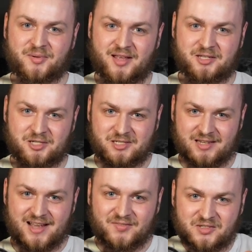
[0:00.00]
but that's
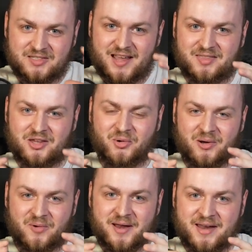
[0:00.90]
just the state that you're
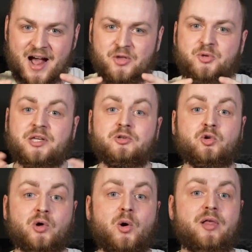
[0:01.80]
in right now. You can
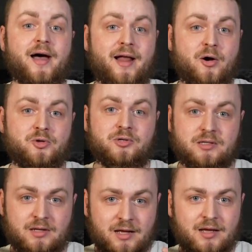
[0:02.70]
grow that out. You can,